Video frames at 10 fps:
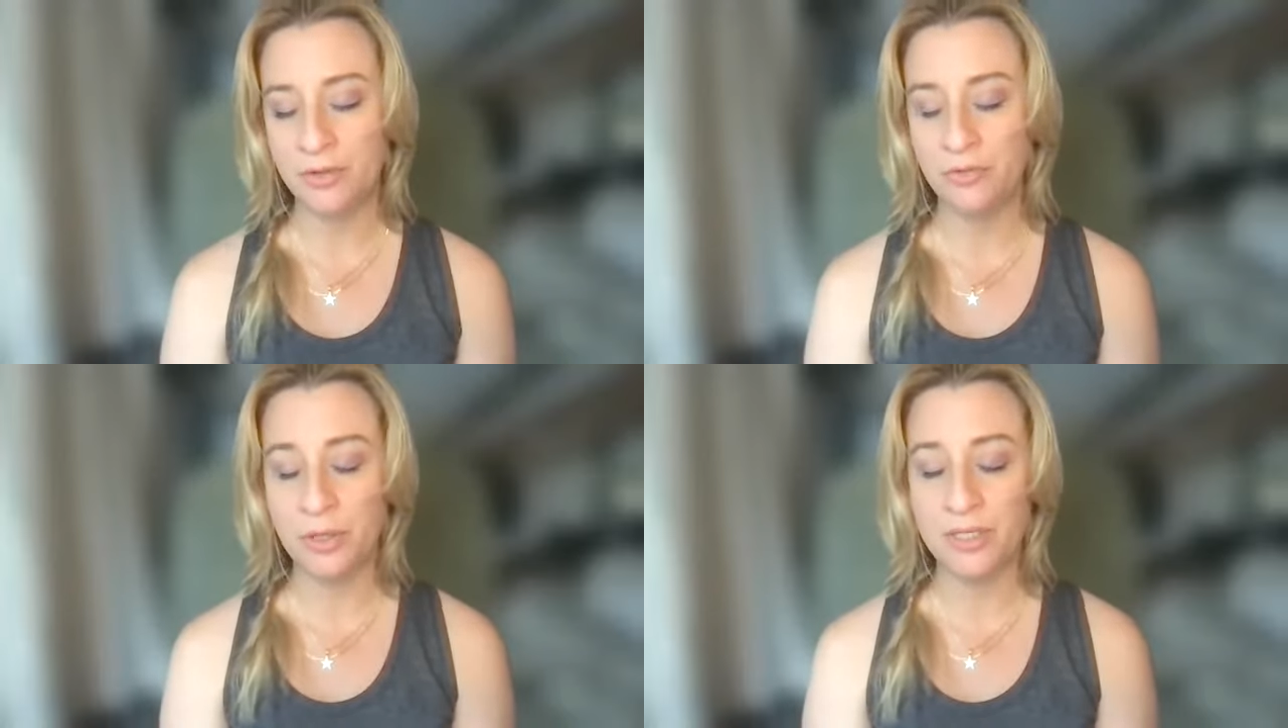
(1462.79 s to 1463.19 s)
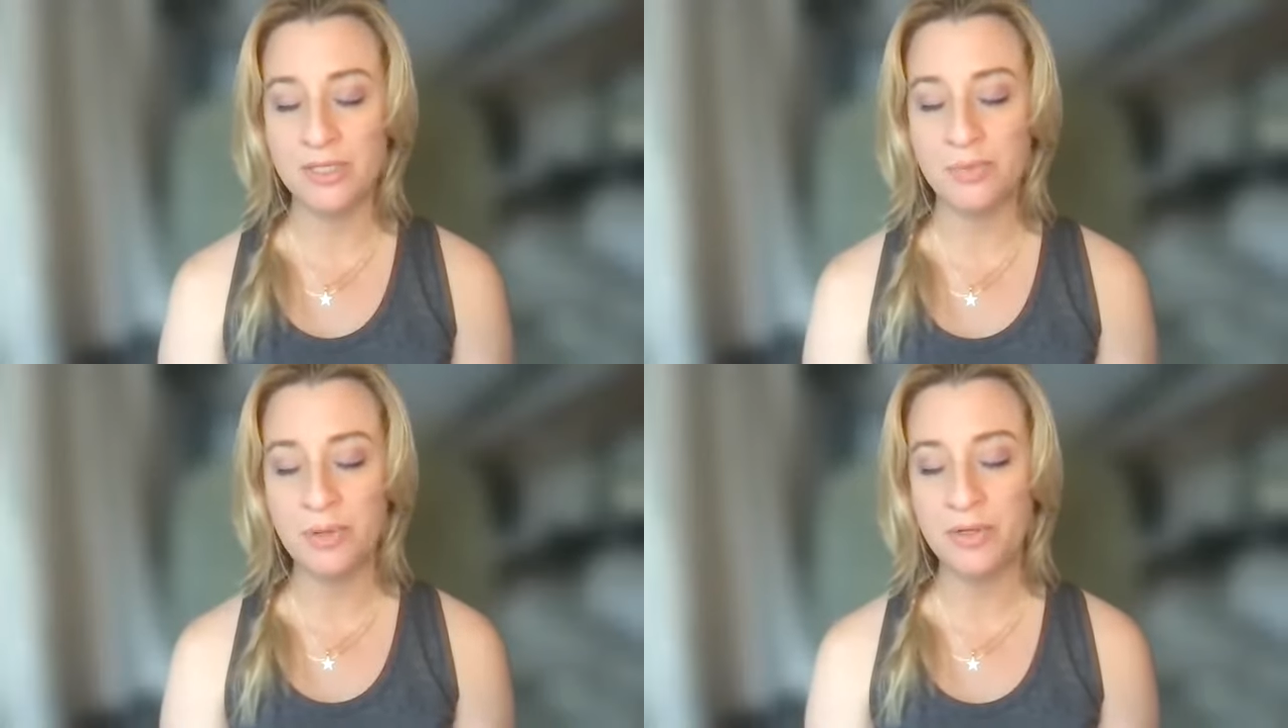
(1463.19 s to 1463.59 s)
who are
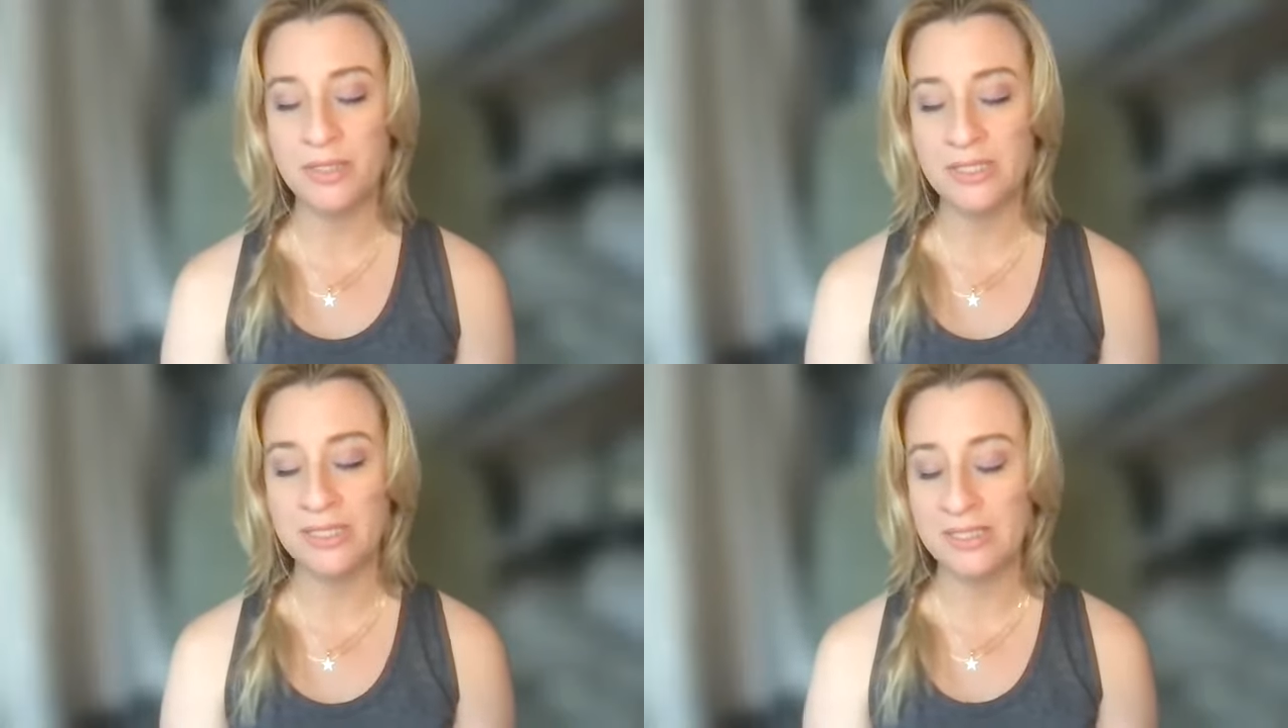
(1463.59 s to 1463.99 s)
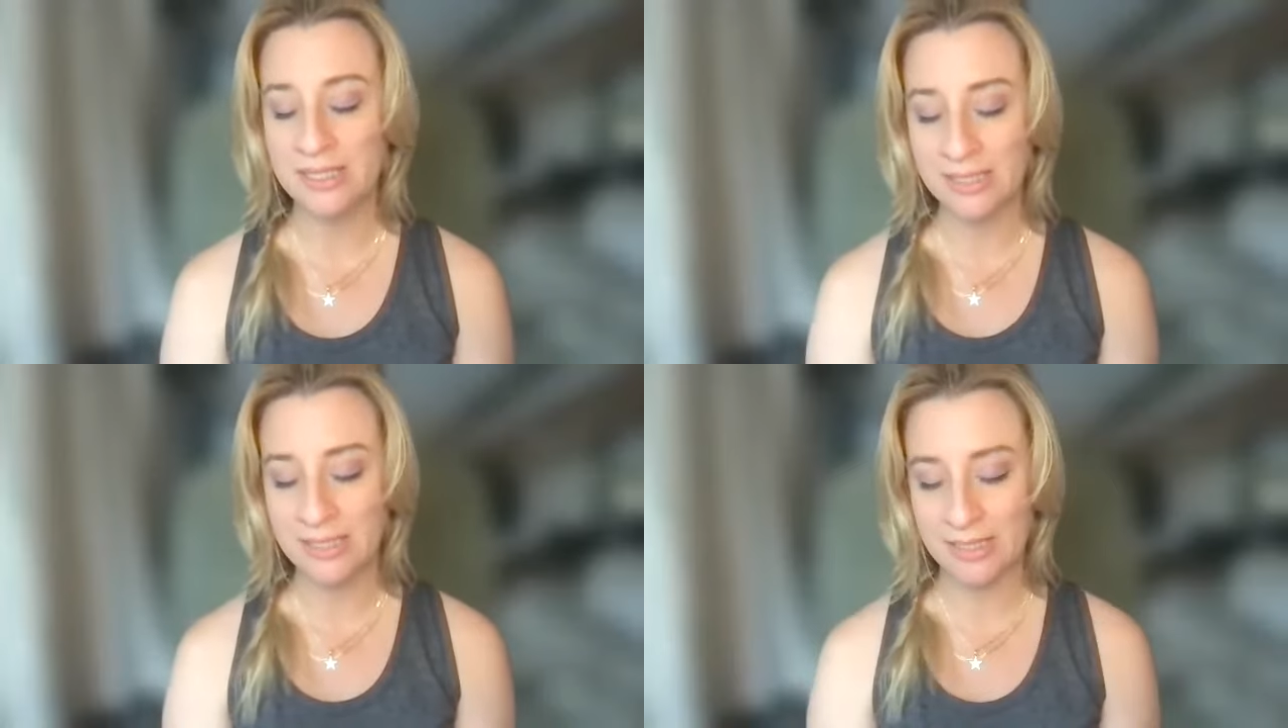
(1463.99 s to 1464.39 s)
experiencing
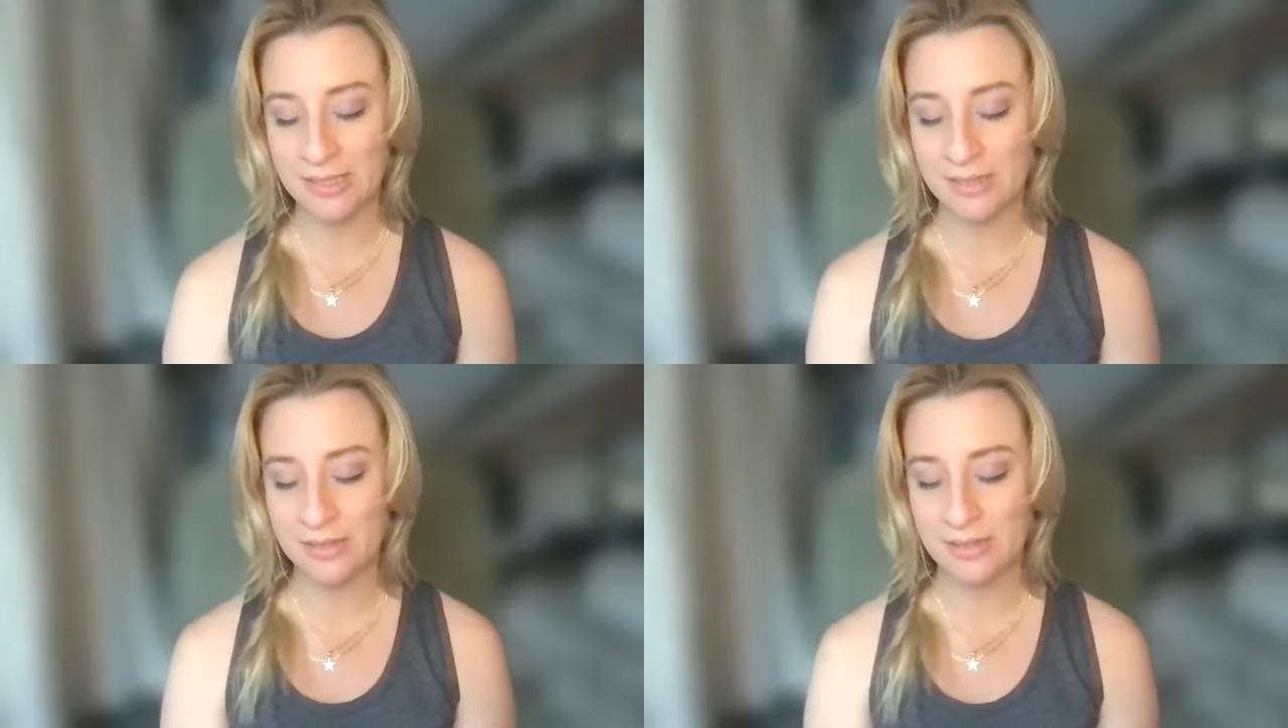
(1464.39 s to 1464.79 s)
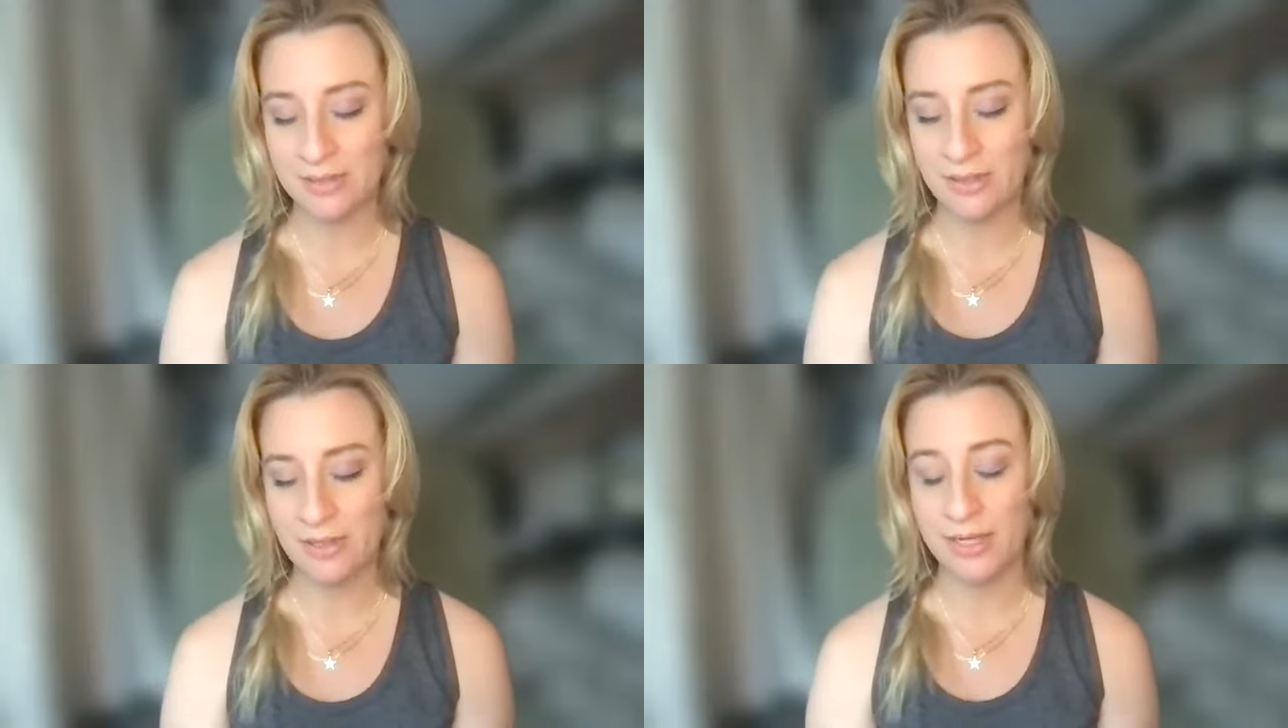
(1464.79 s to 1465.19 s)
sickness
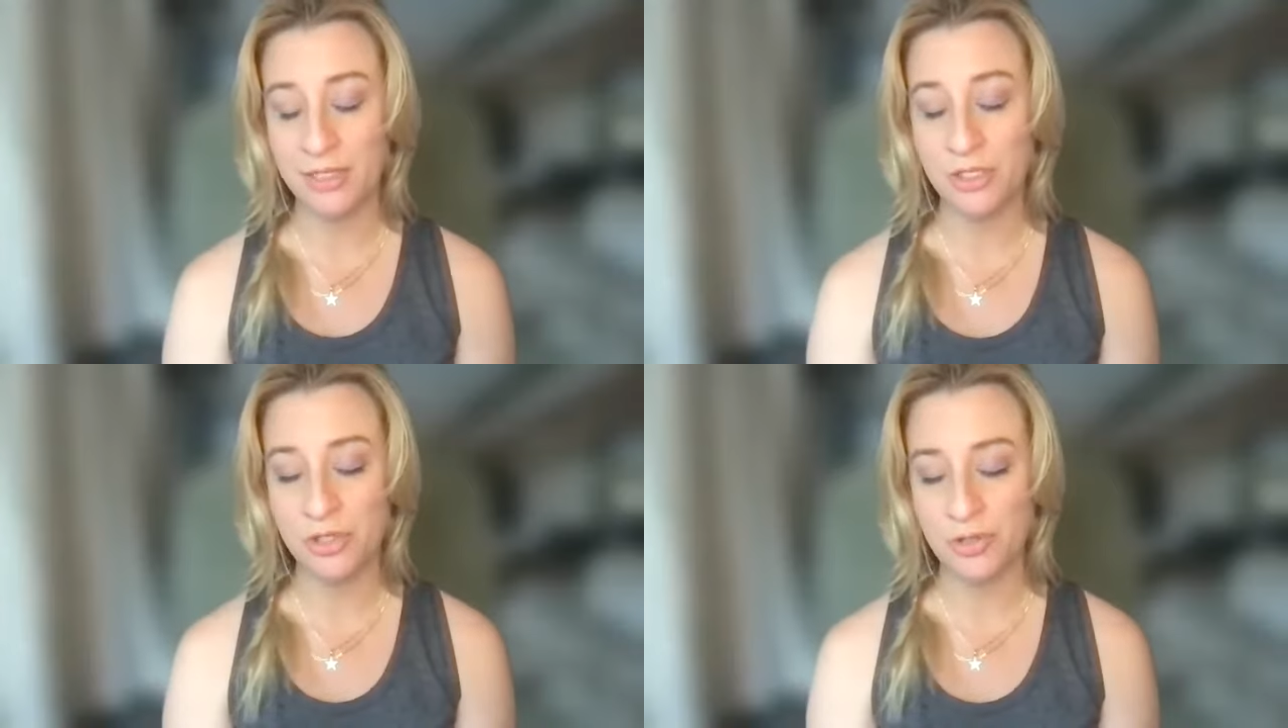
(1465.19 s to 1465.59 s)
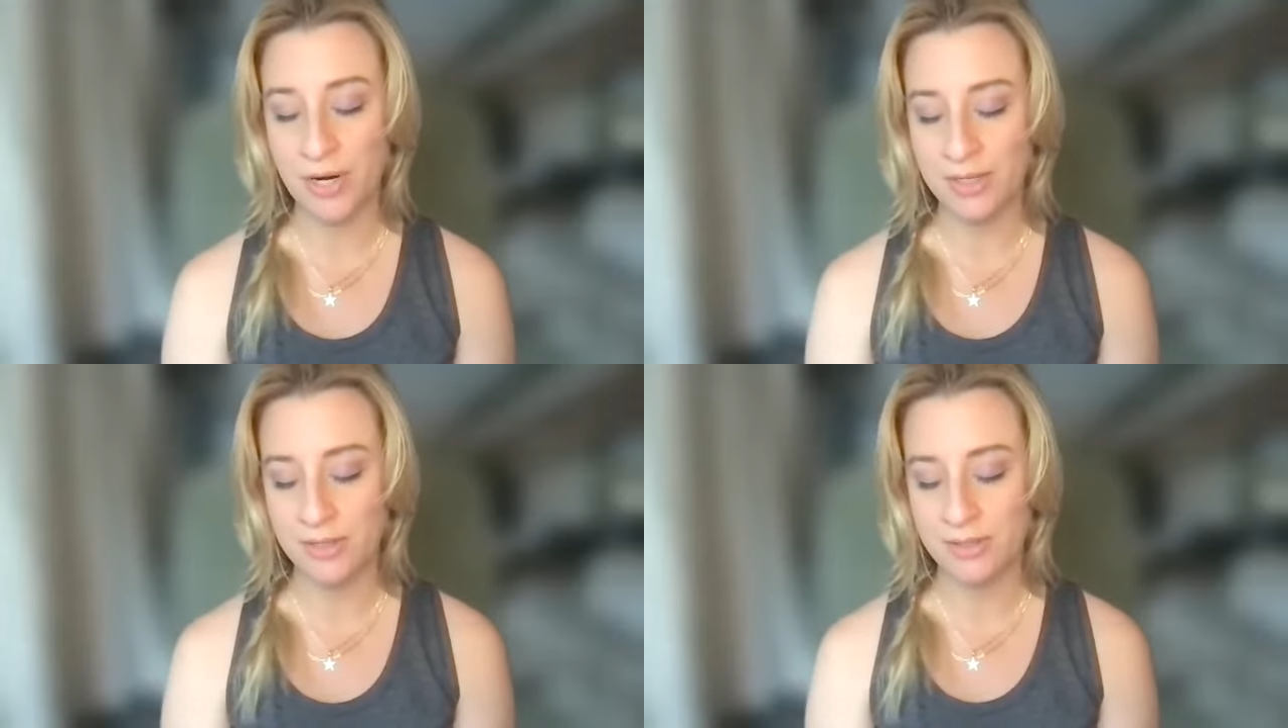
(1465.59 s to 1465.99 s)
and
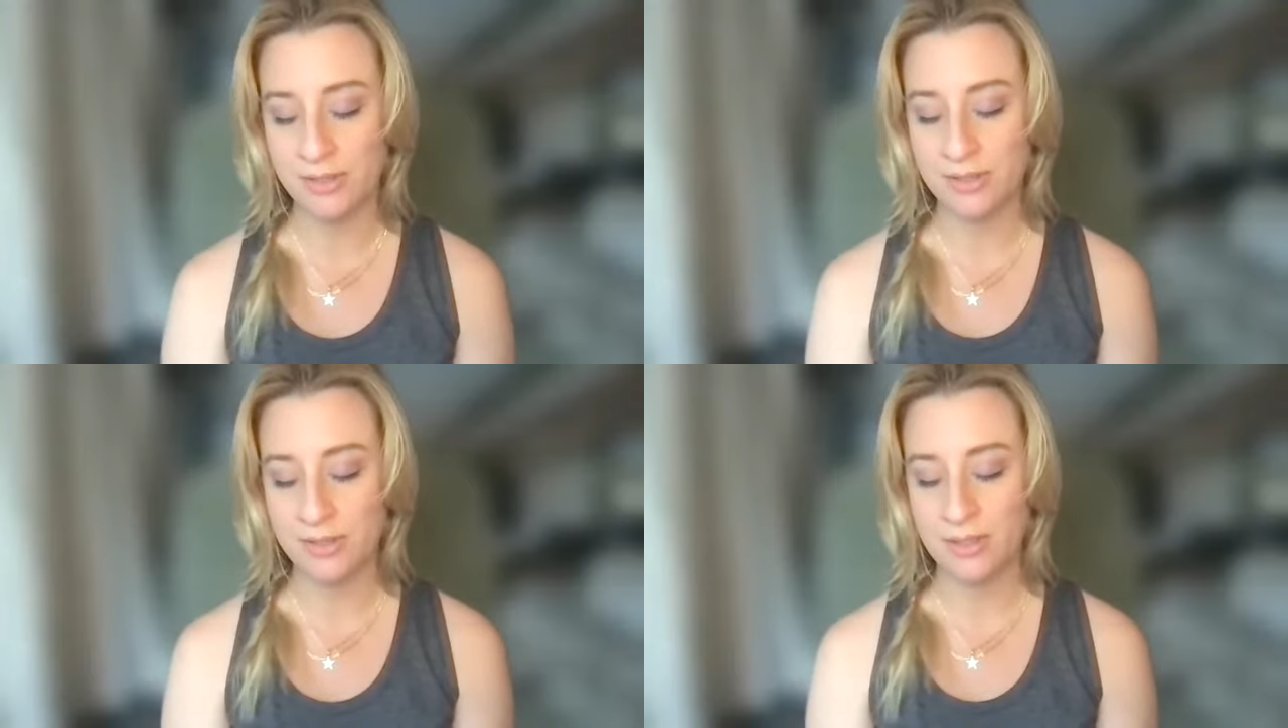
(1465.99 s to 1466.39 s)
distress.